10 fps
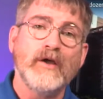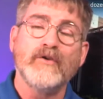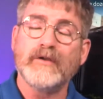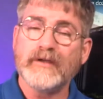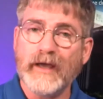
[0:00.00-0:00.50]

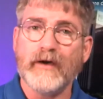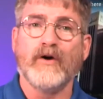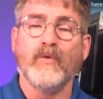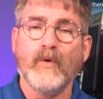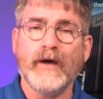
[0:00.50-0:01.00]
you can count
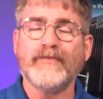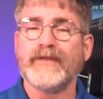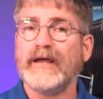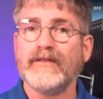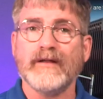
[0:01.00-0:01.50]
on one
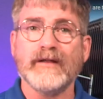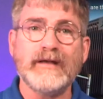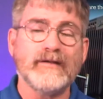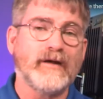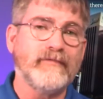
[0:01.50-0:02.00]
thing: the
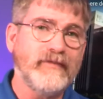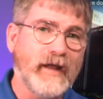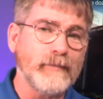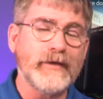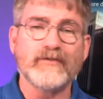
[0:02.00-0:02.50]
elite and their
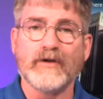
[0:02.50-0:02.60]
families